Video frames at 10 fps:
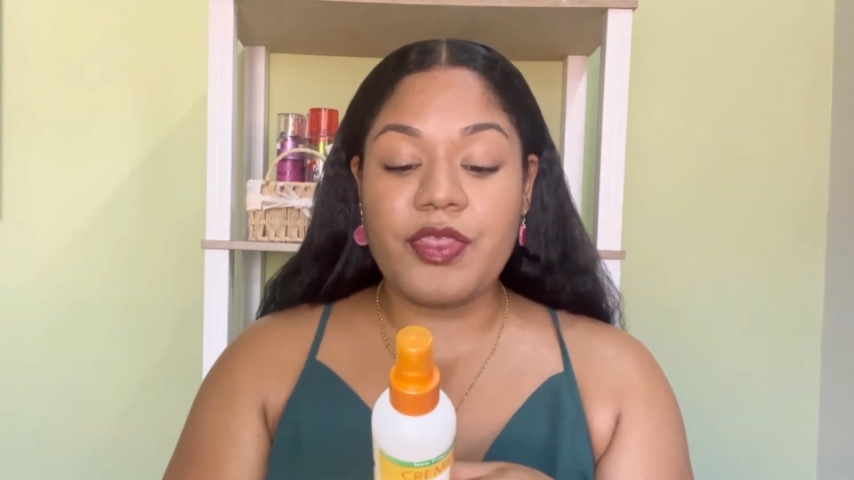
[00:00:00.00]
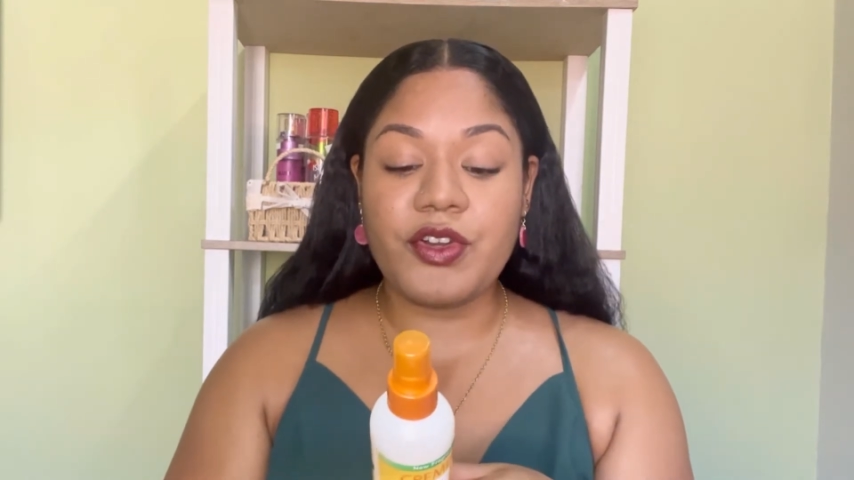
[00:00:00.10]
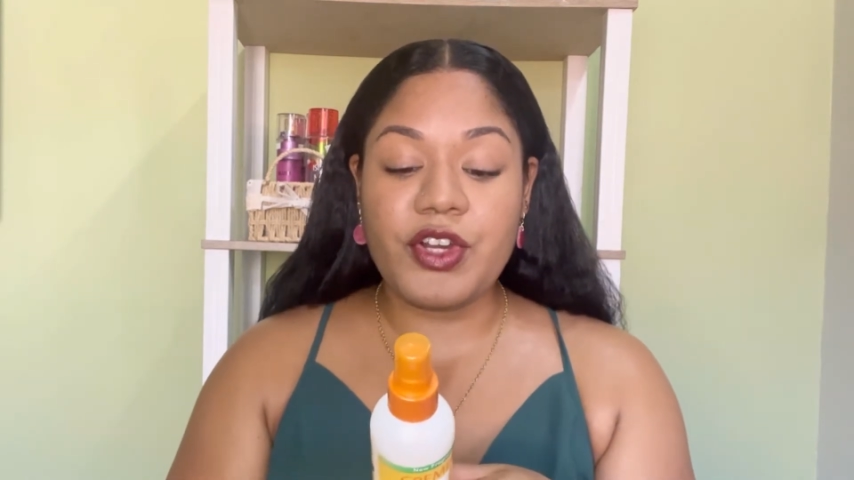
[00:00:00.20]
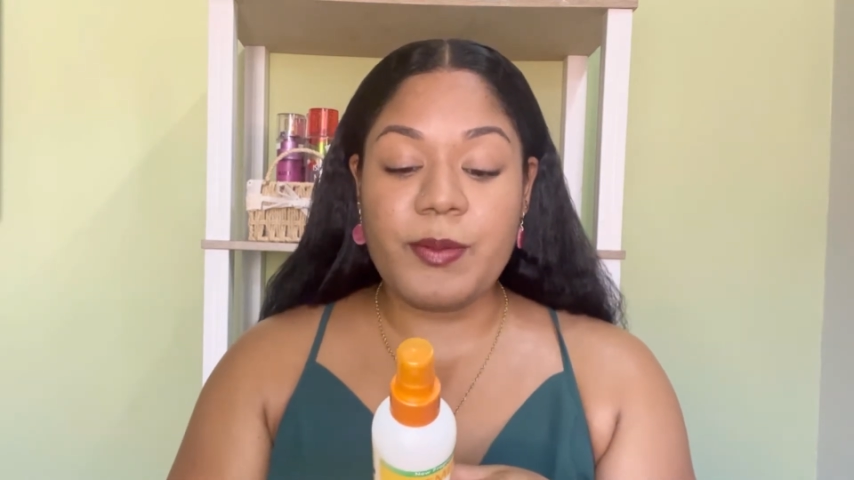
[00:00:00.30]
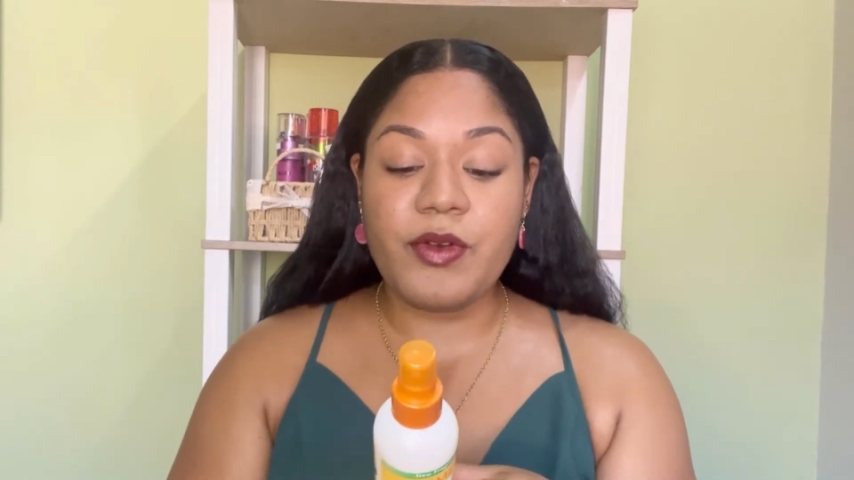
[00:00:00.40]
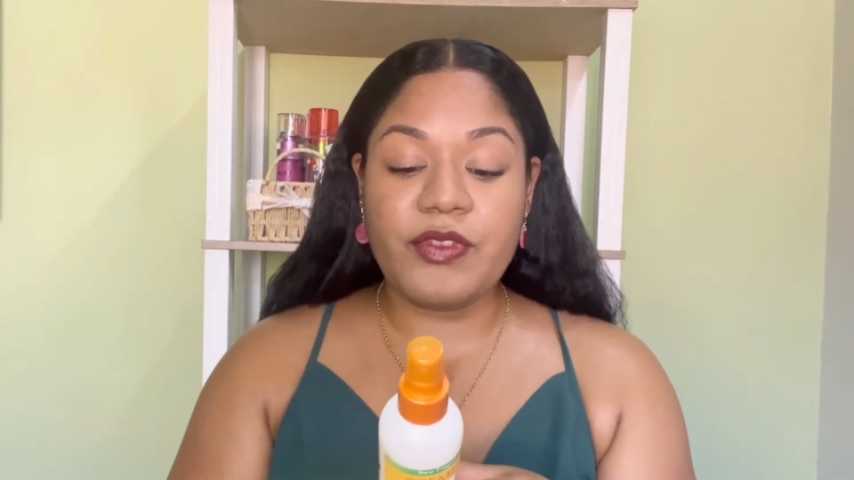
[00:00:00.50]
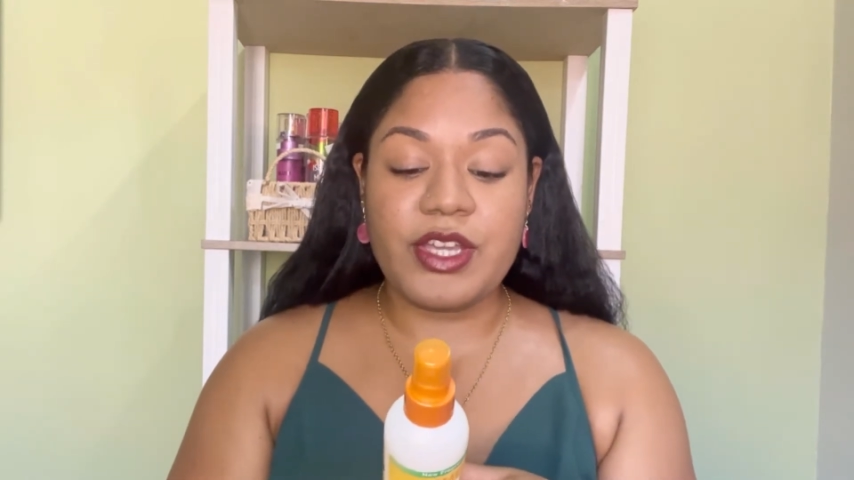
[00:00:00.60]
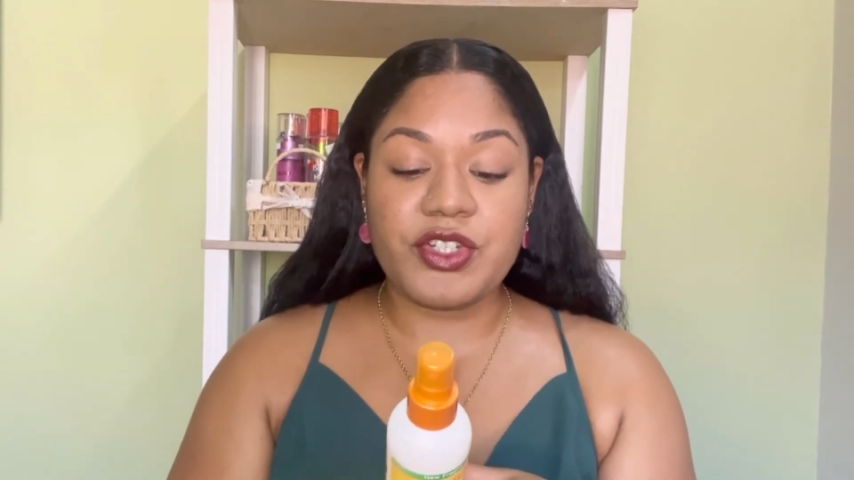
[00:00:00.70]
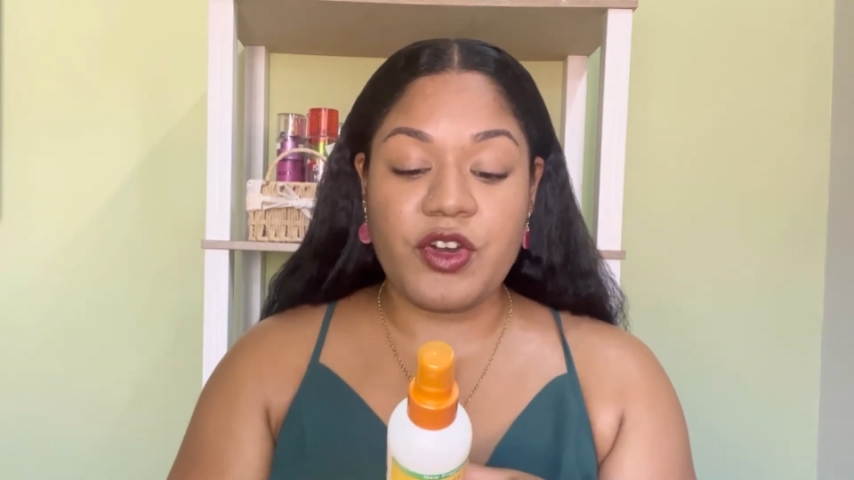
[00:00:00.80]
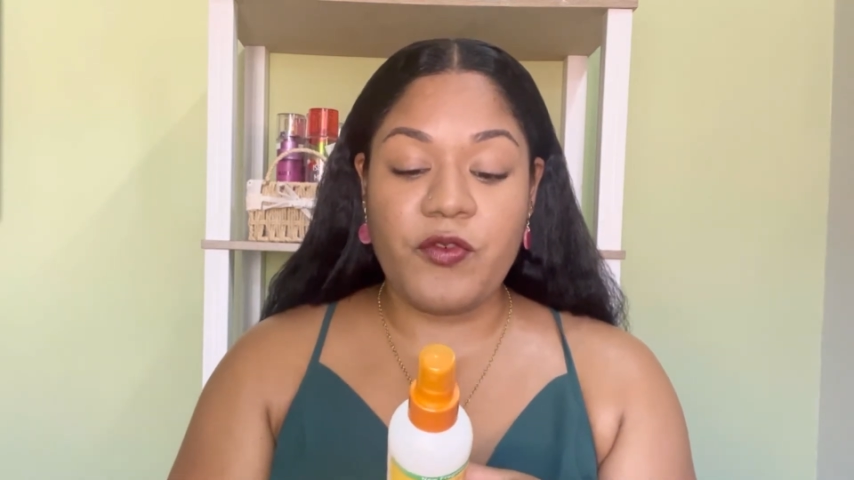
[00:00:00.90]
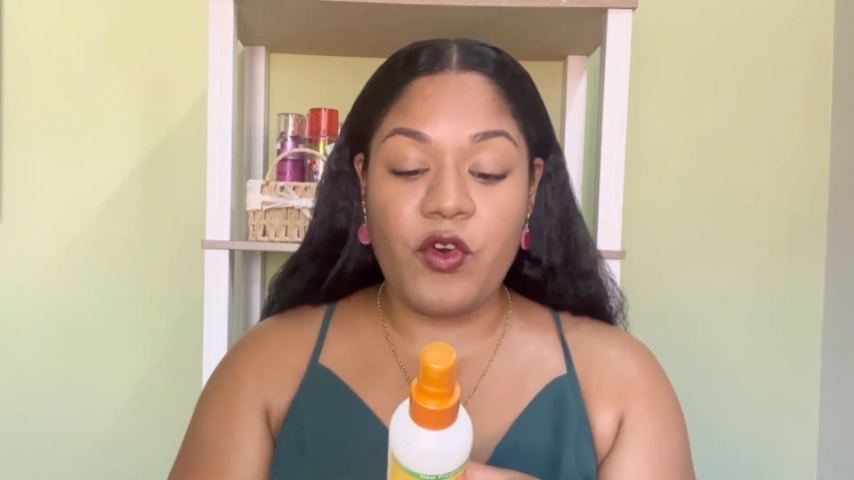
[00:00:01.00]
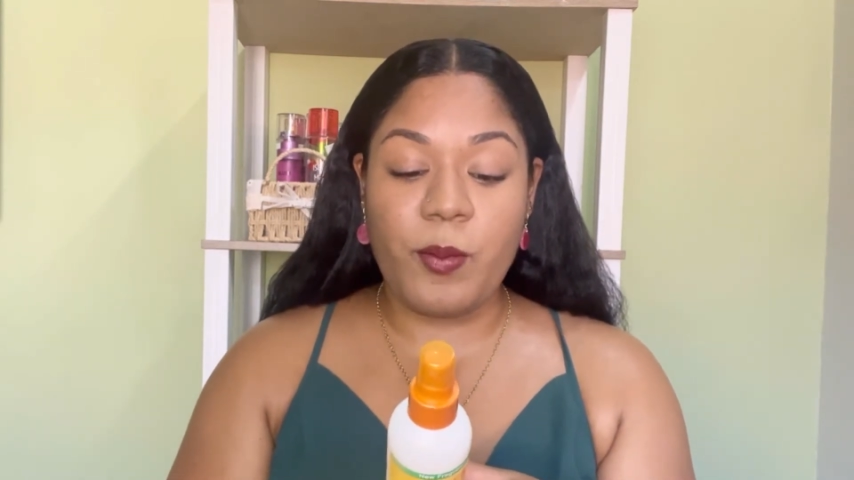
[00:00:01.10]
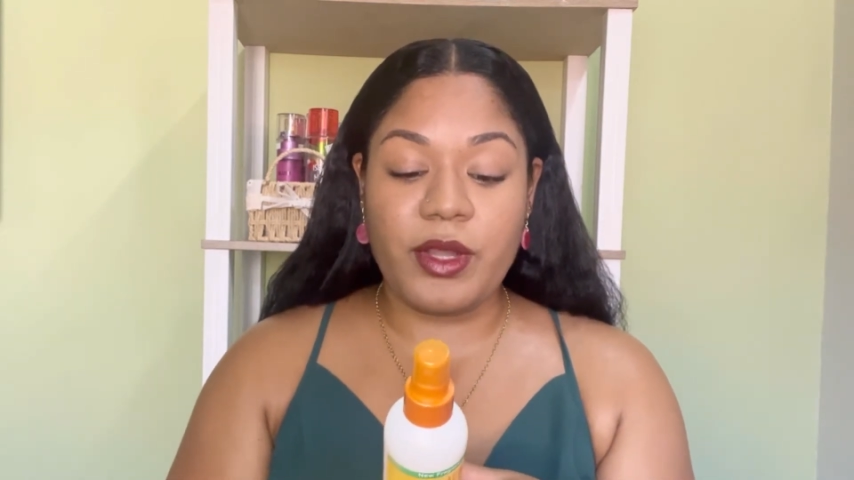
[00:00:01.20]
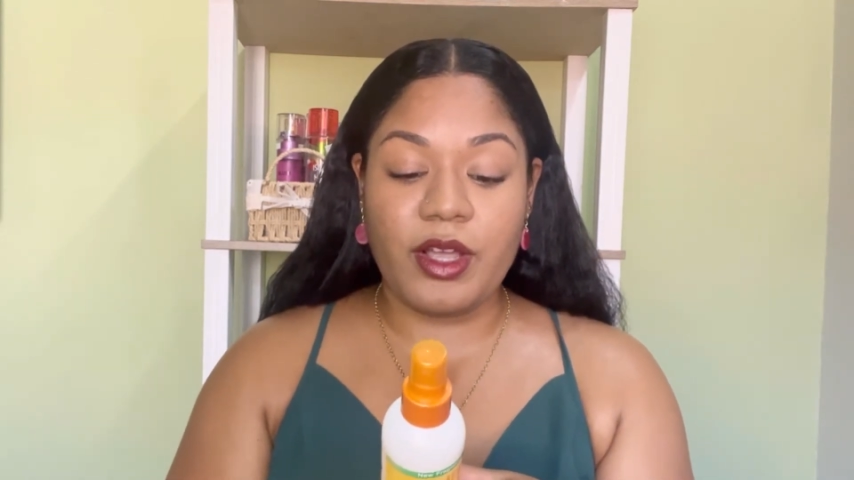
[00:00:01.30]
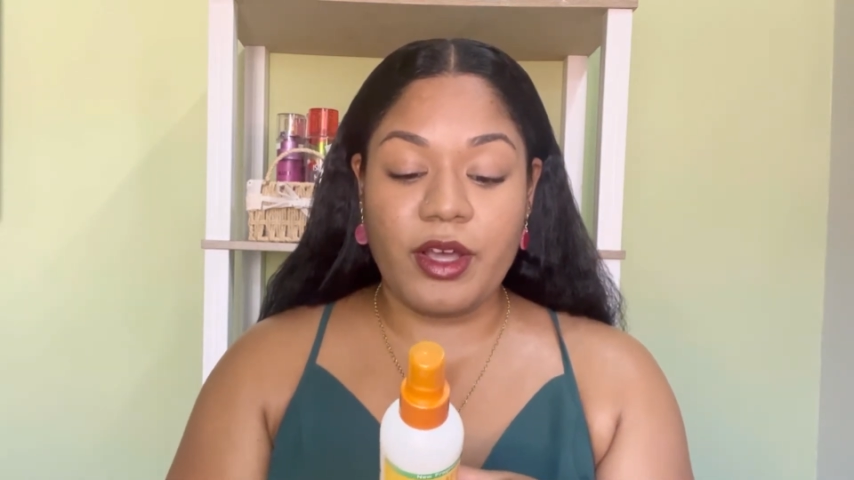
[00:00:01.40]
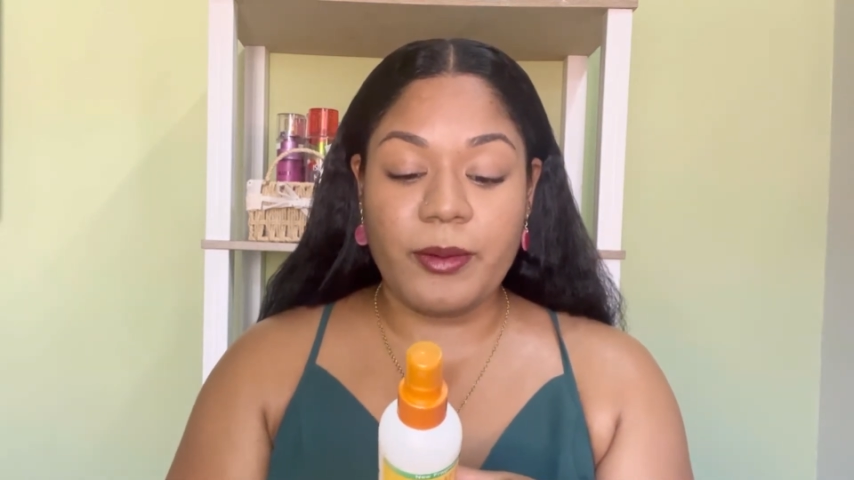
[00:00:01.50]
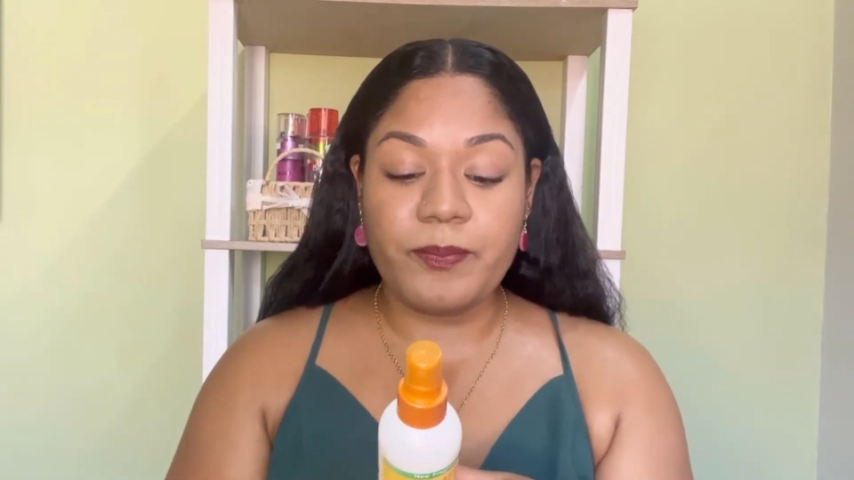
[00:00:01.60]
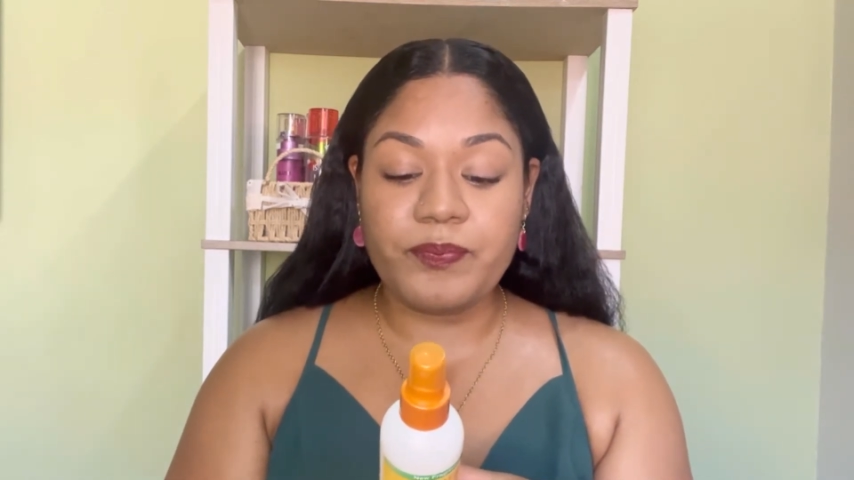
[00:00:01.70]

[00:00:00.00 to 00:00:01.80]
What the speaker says: The Cream of Nature formula